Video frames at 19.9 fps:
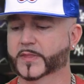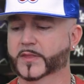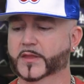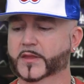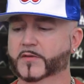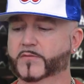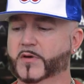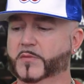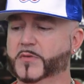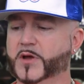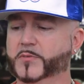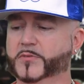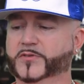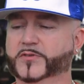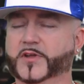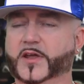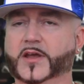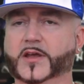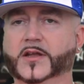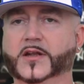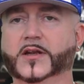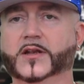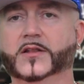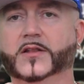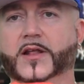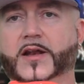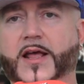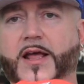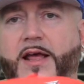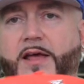if I'm not mistaken.
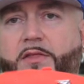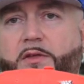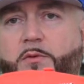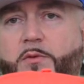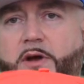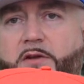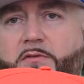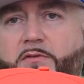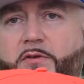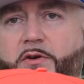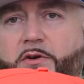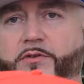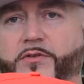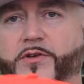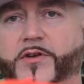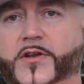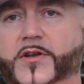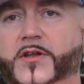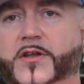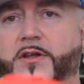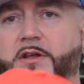Then I have the red version.